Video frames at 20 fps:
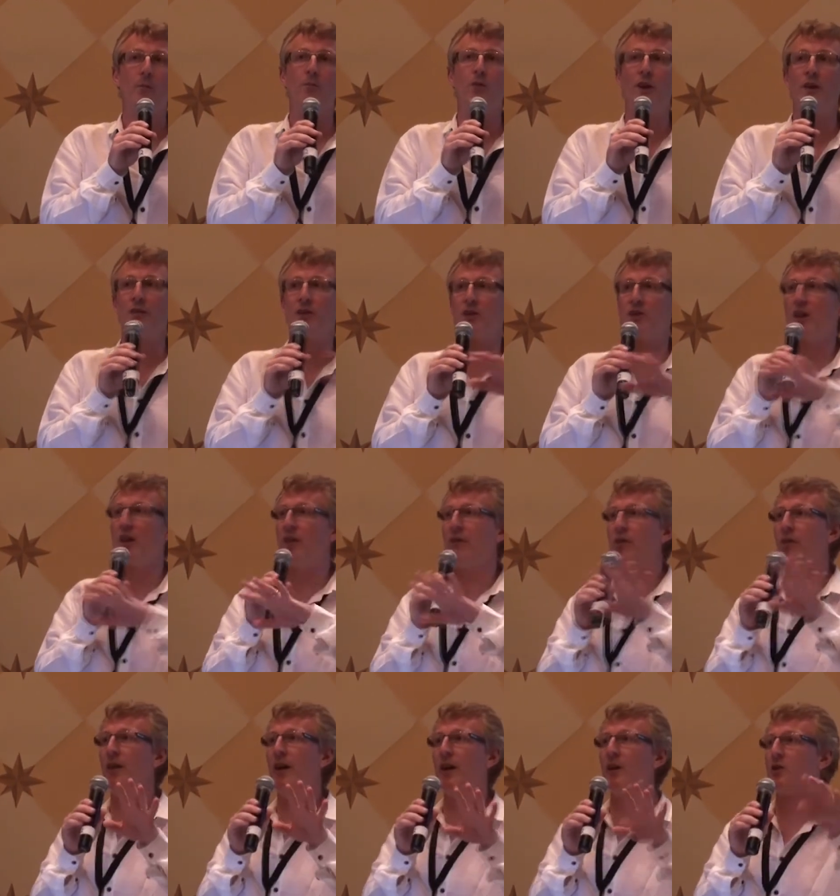previously if
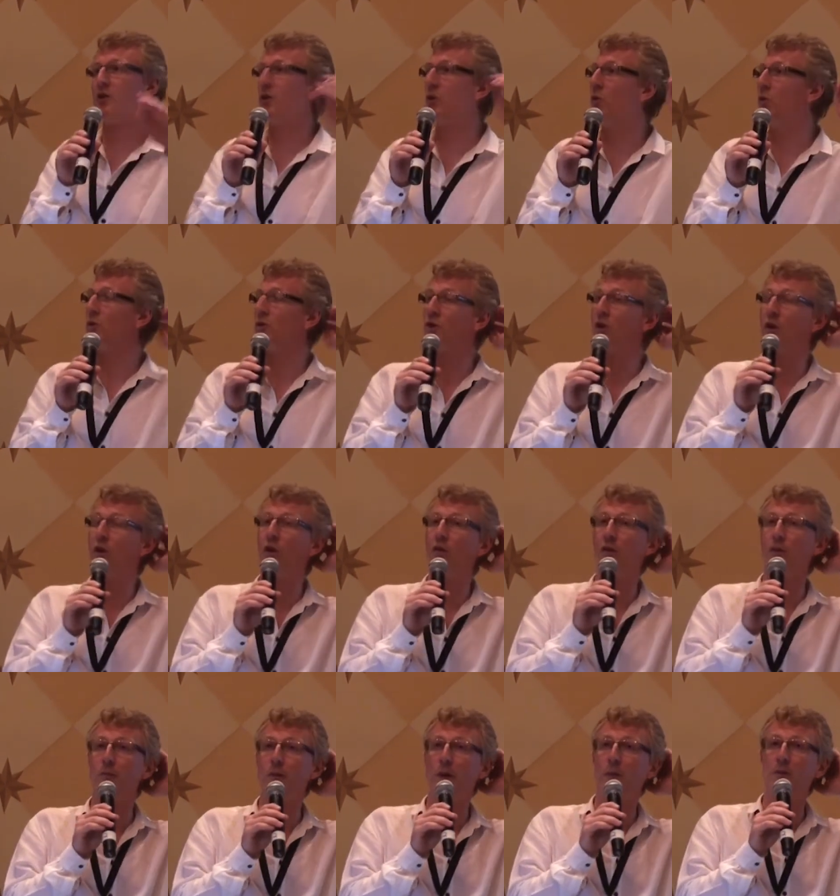you had a short
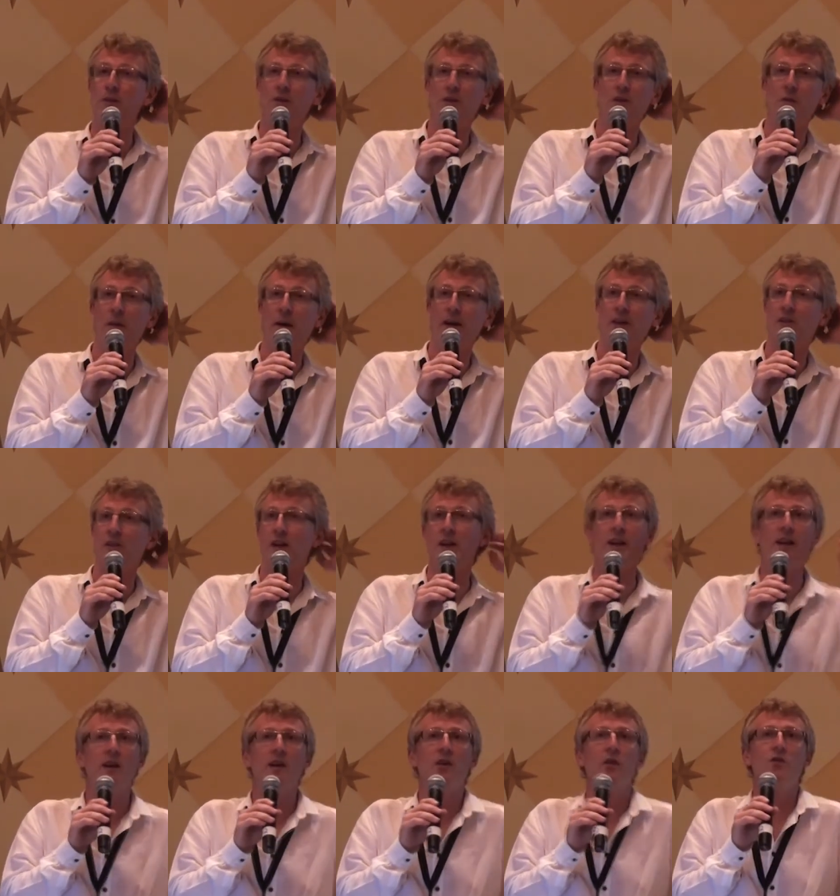story published in the magazine,